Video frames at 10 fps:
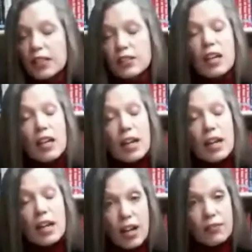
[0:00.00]
because
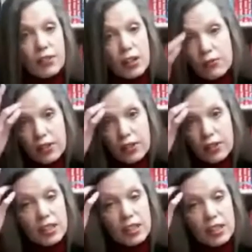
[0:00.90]
it's not very,
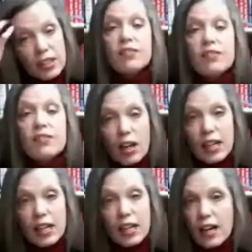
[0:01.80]
even
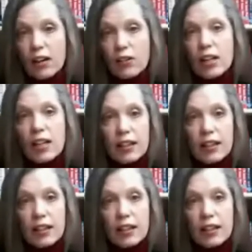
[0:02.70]
right now,